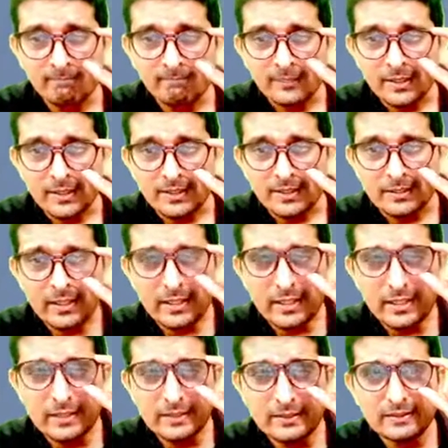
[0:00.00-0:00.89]
There
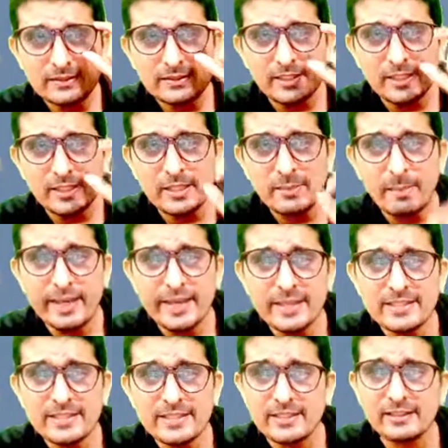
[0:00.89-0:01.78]
are three
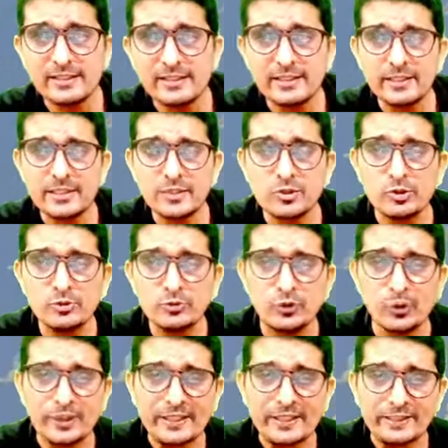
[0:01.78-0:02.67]
major theories of
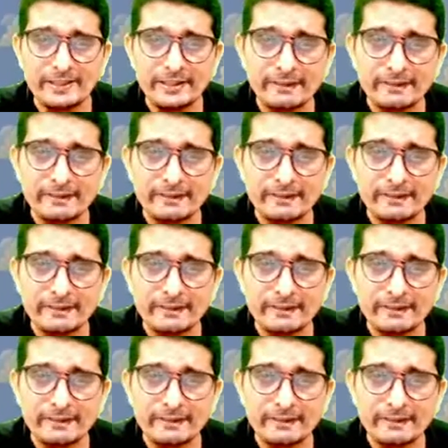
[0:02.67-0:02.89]
forgetting: